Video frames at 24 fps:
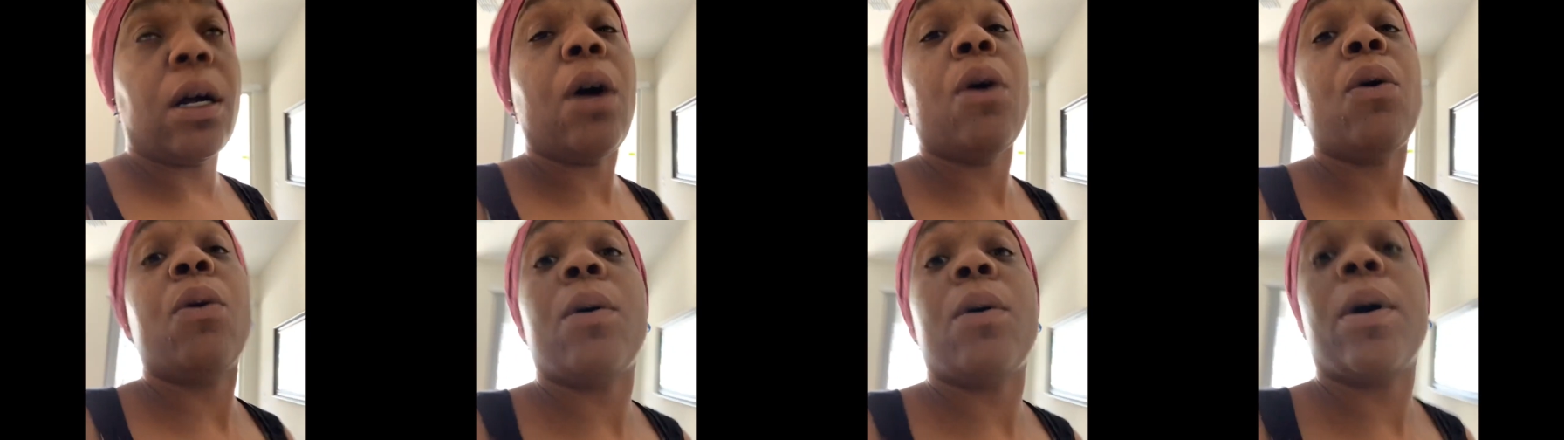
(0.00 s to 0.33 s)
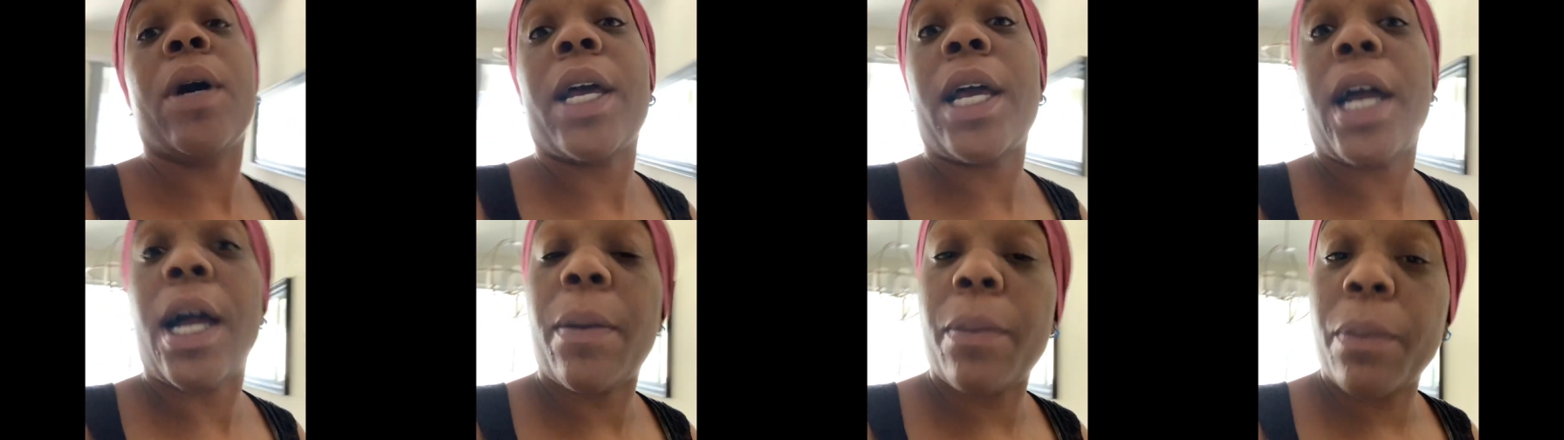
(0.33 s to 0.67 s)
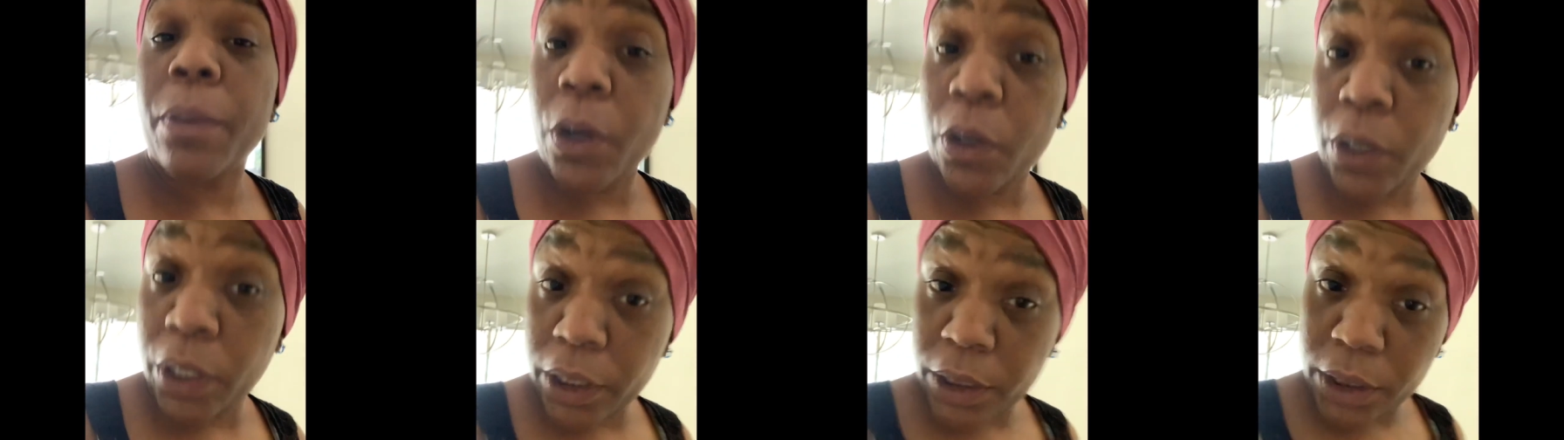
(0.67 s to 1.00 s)
oh, I
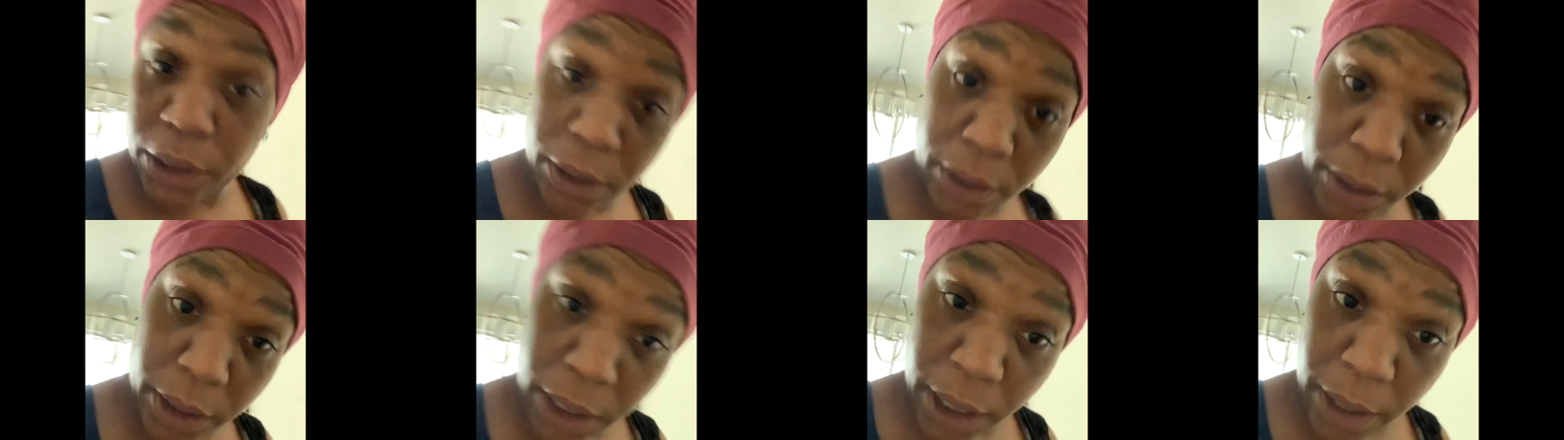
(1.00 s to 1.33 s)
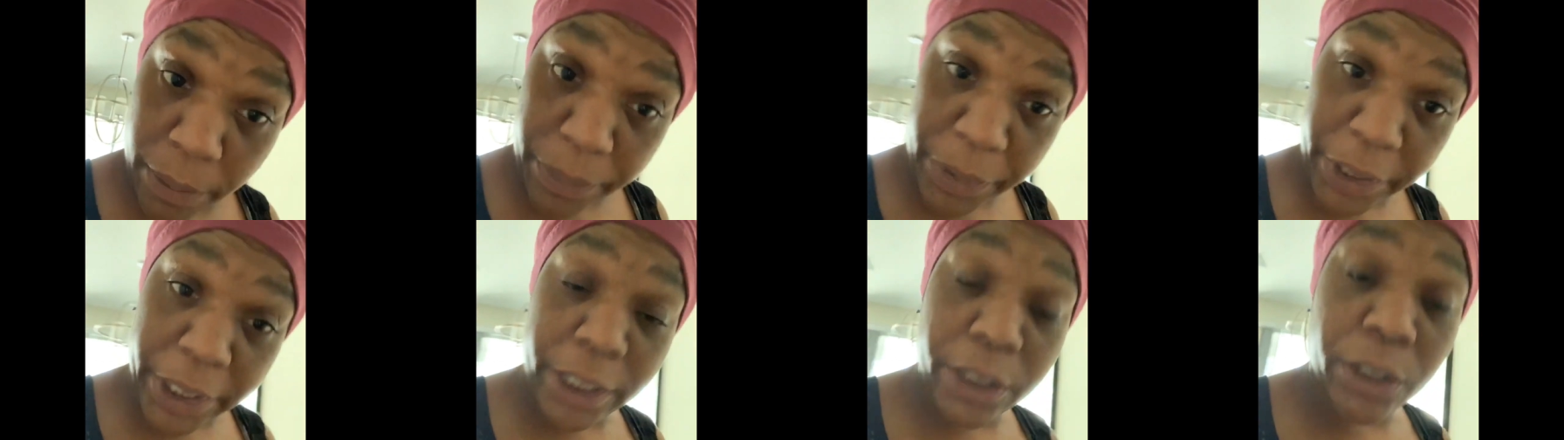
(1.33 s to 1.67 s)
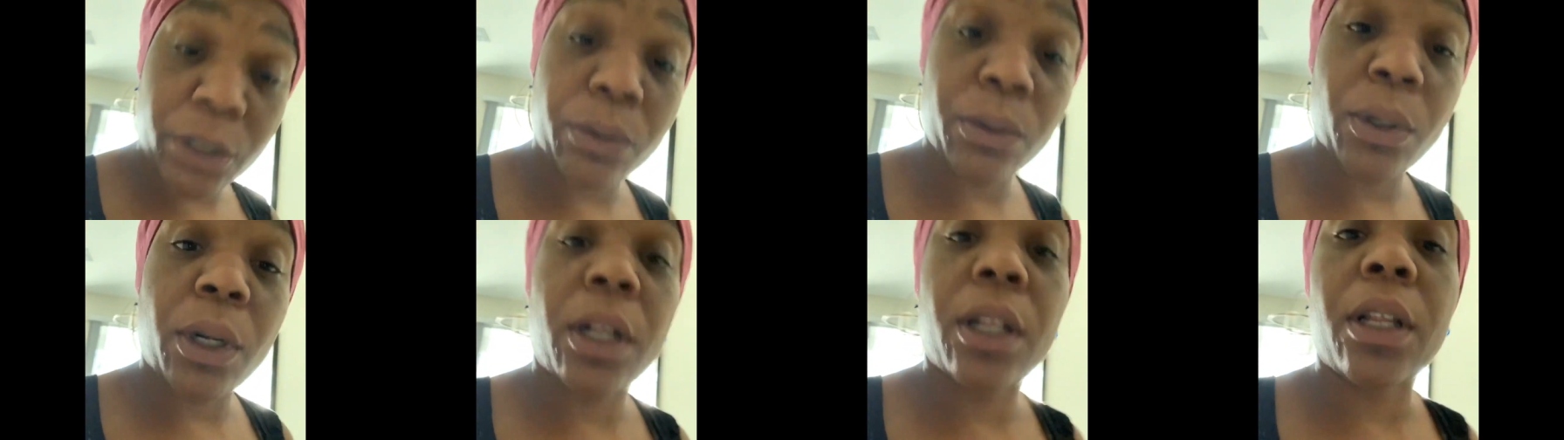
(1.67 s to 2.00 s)
wanted to update
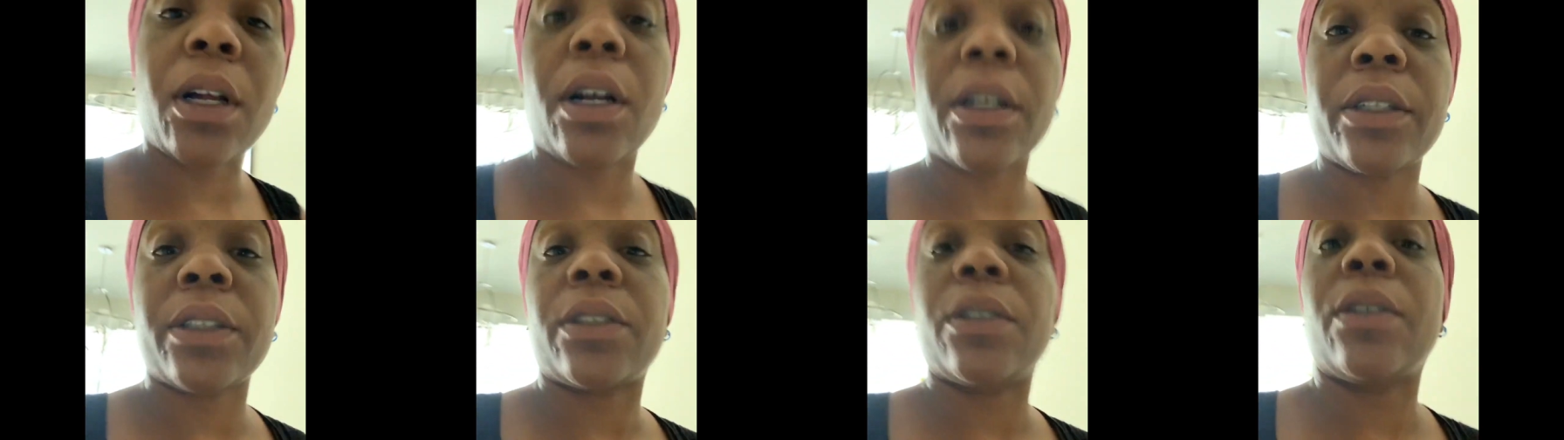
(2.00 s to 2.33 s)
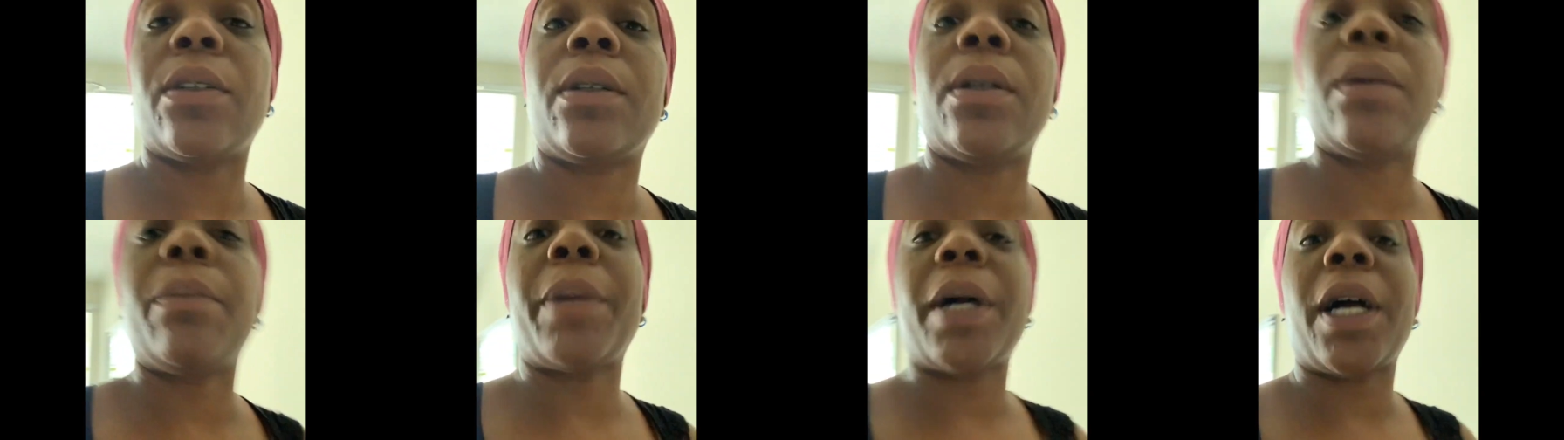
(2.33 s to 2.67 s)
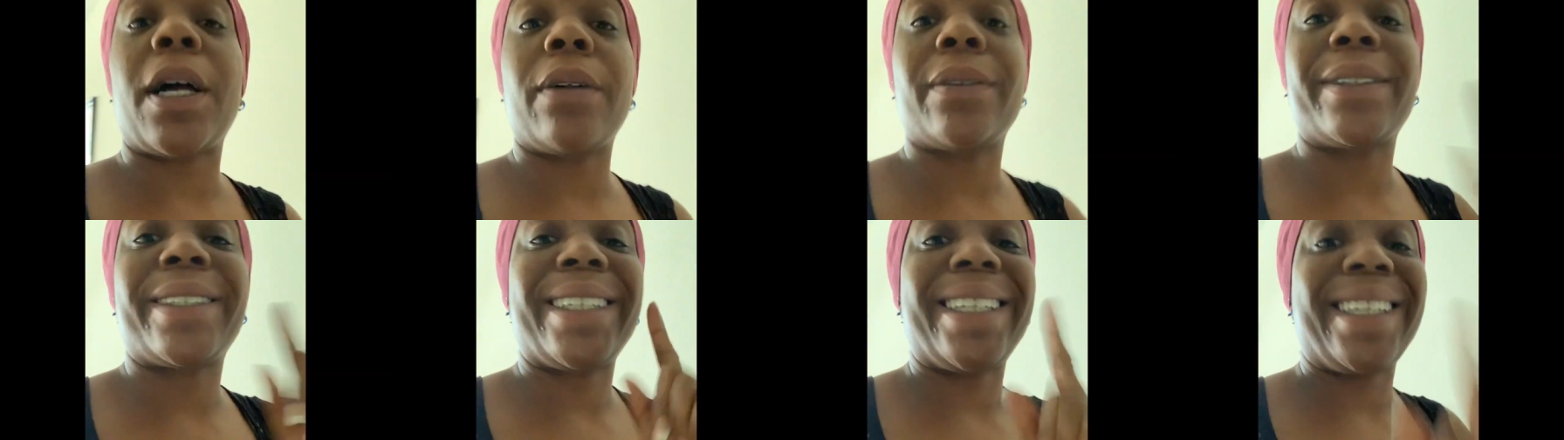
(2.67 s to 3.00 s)
you all also
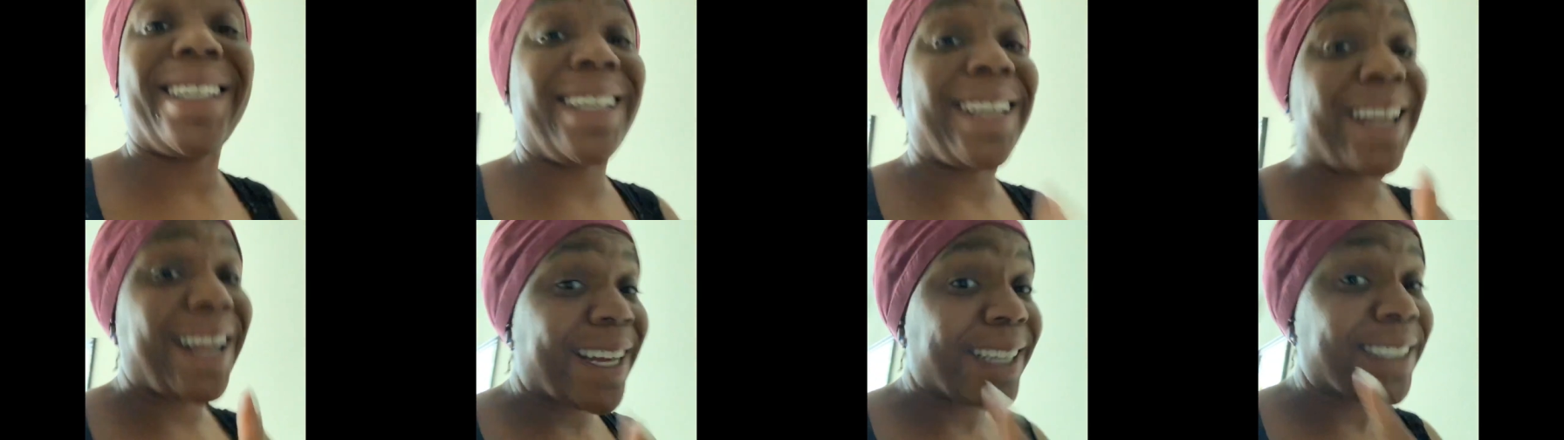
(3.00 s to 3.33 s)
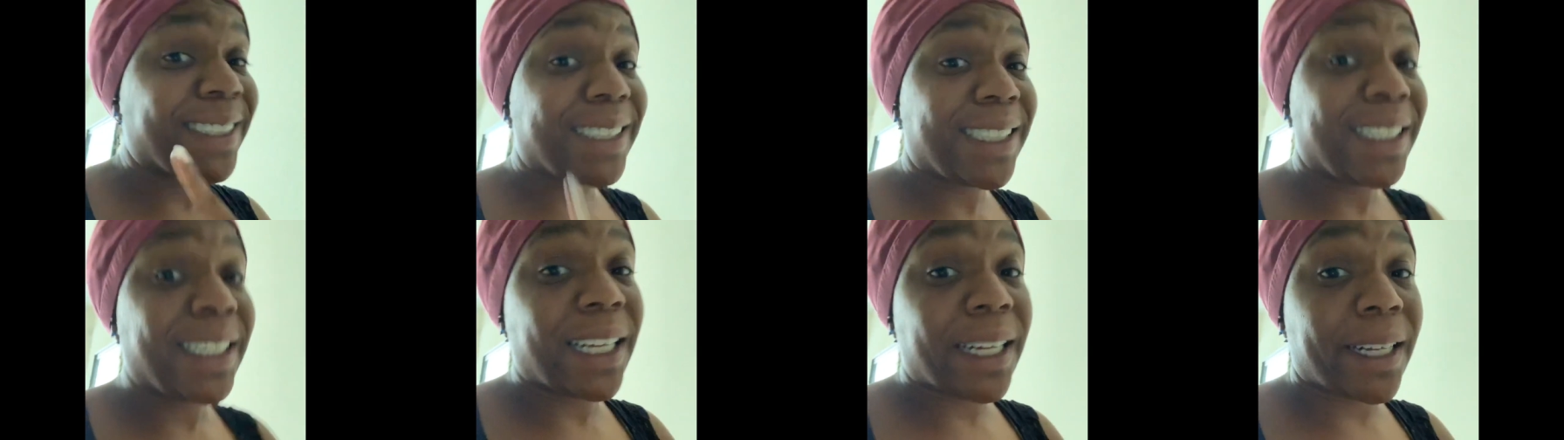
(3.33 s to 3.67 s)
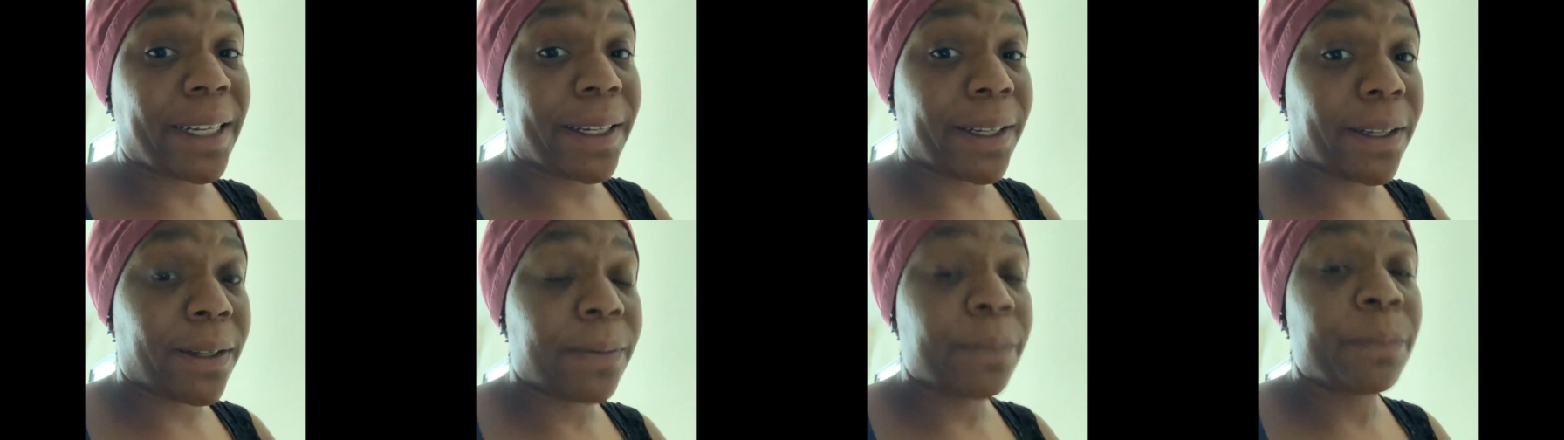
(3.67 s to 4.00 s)
about the
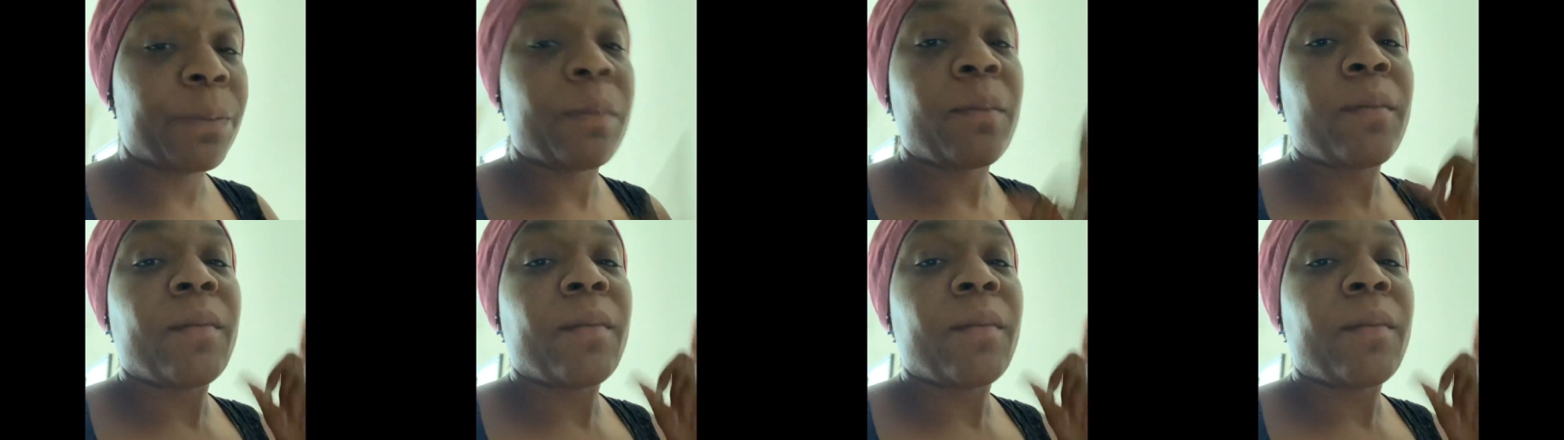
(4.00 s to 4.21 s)
EIDL.